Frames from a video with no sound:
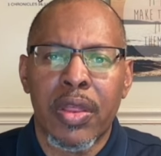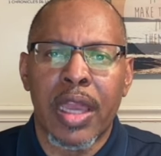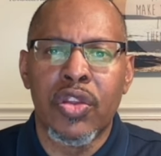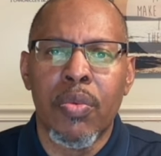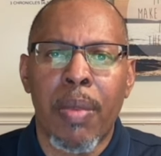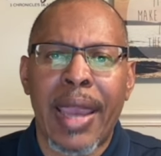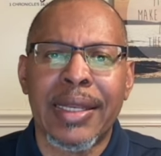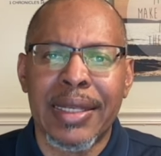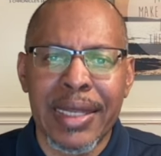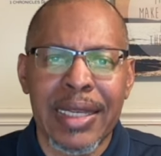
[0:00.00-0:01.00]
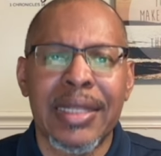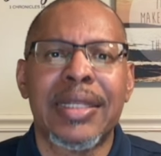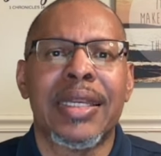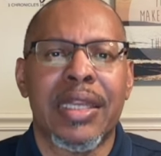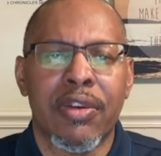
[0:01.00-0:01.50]
that you might
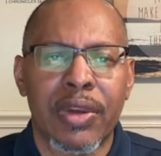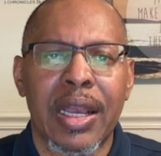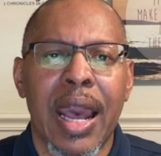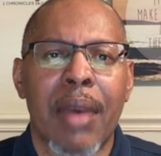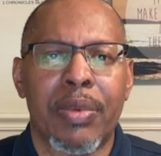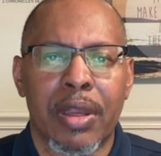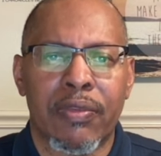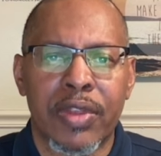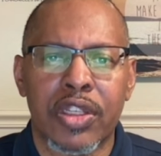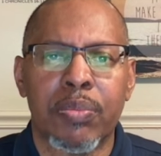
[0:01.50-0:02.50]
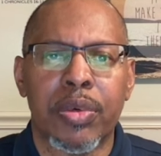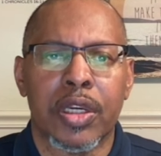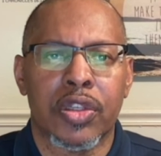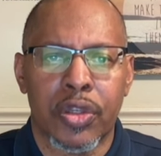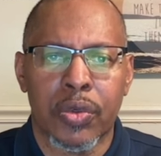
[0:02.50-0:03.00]
need to give a copy of this
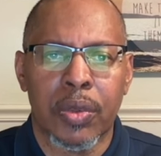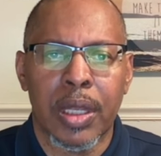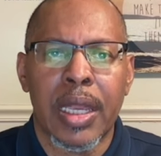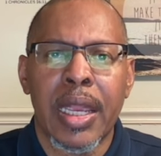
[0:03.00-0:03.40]
book to.